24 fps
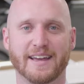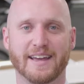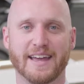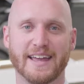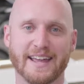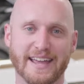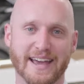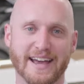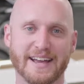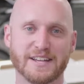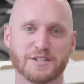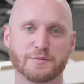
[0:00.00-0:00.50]

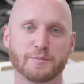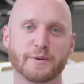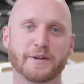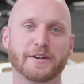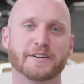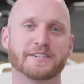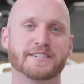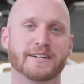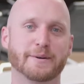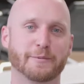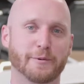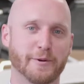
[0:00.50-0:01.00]
Hey guys,
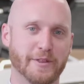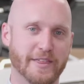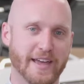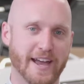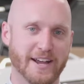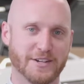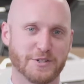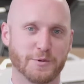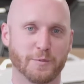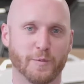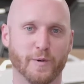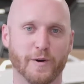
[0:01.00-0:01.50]
Peter Timmer with
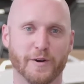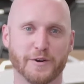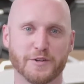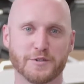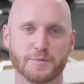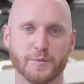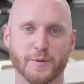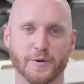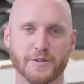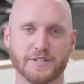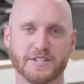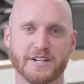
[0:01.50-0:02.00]
Action Water
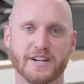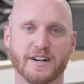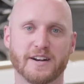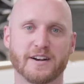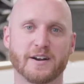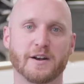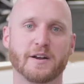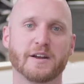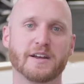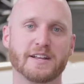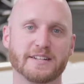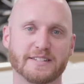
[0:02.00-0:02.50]
Sports
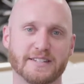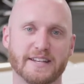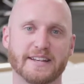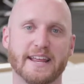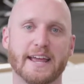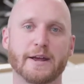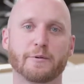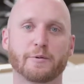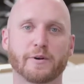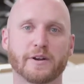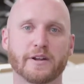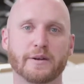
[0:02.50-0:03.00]
here.
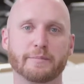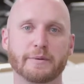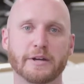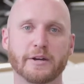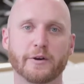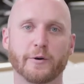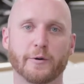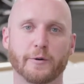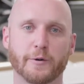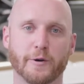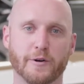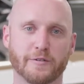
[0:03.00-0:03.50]
Today we're going to be
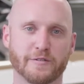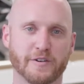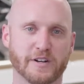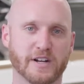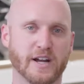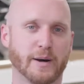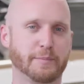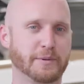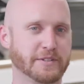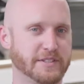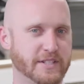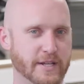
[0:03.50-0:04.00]
going over a
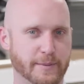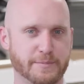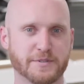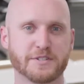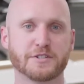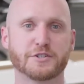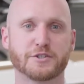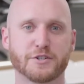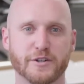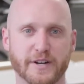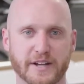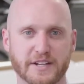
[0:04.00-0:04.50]
couple
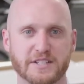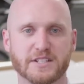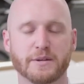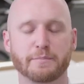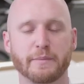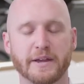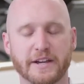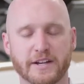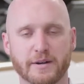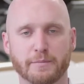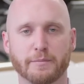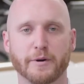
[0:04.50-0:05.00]
tips and tricks to
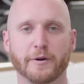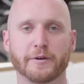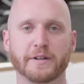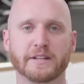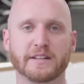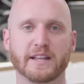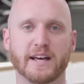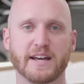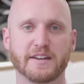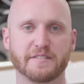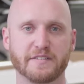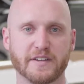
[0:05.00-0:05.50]
make your
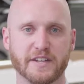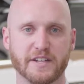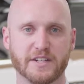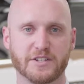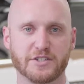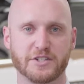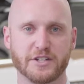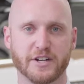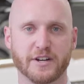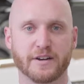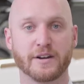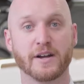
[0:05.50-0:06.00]
boating life
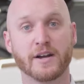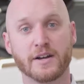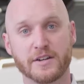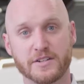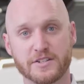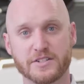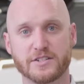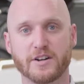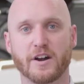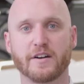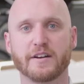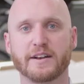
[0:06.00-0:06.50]
easier,
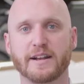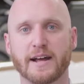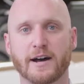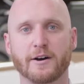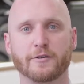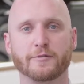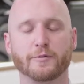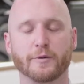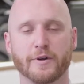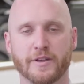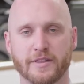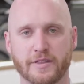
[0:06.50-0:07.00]
starting
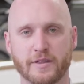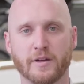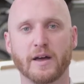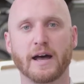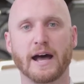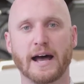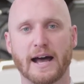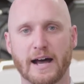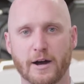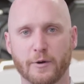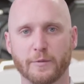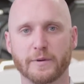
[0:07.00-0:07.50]
off with
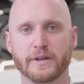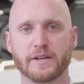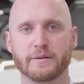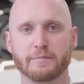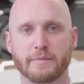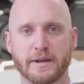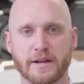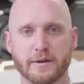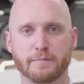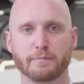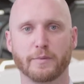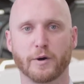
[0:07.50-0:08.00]
how we can
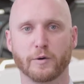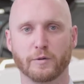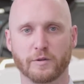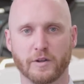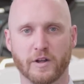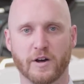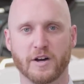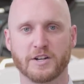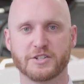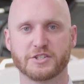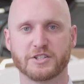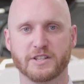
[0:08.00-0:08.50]
make boat
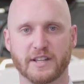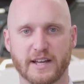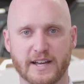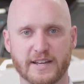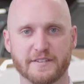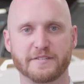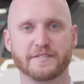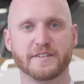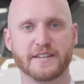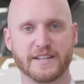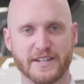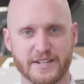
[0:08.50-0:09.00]
launch
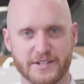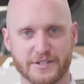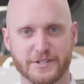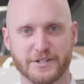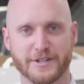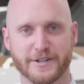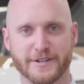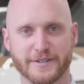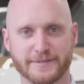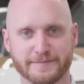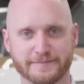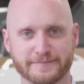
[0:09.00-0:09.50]
life easier.